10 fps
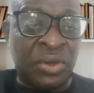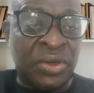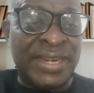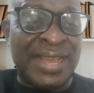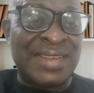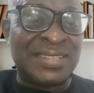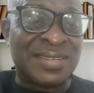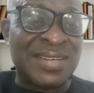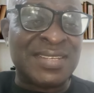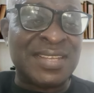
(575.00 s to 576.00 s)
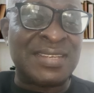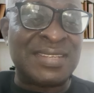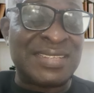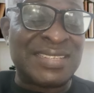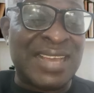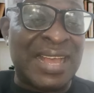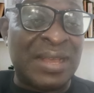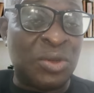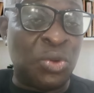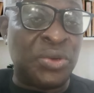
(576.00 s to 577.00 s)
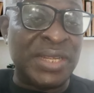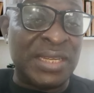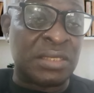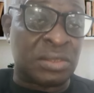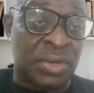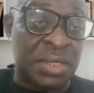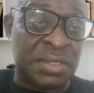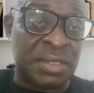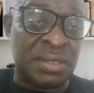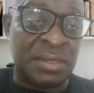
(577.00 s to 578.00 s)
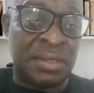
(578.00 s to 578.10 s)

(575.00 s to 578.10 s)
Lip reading: All they are interested in is their own interest.